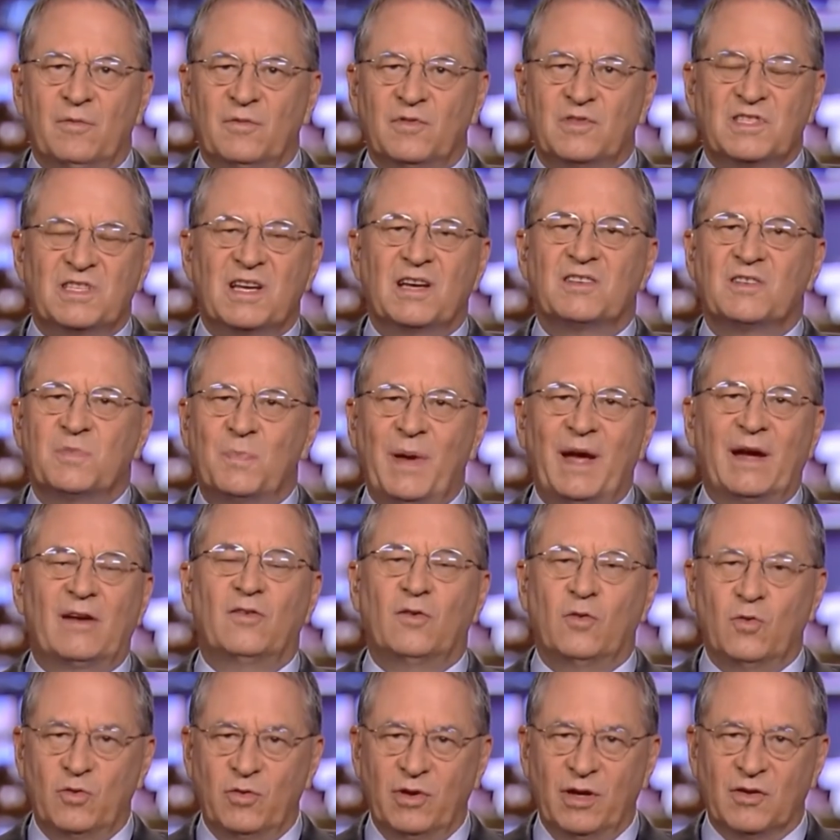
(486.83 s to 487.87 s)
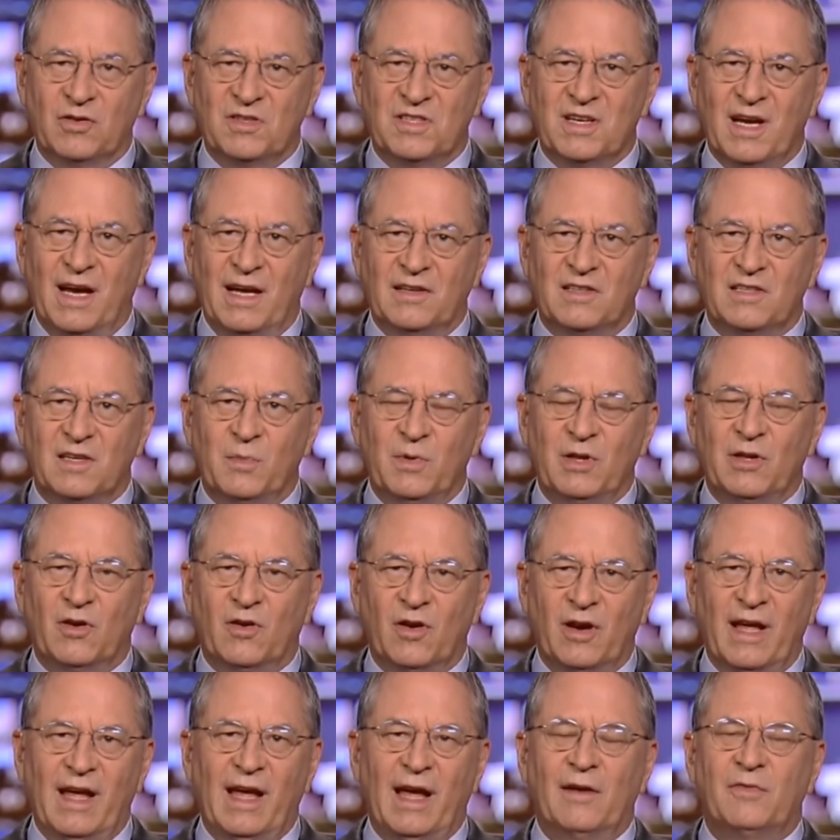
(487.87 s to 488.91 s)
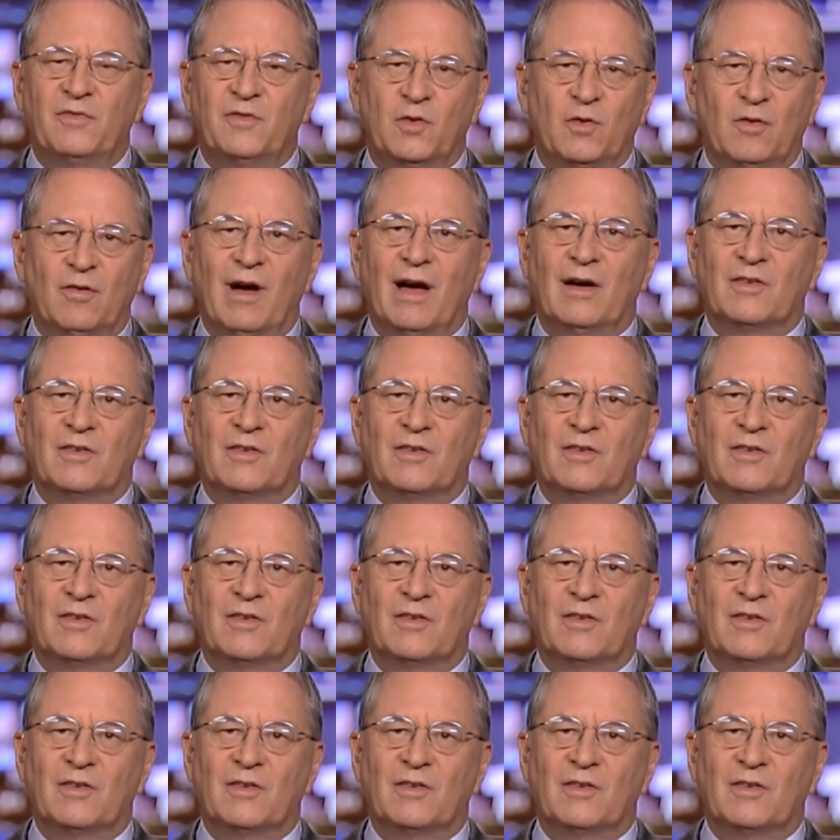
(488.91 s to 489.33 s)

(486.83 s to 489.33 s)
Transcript: suspect nuclear sites. I mean, they're going to have to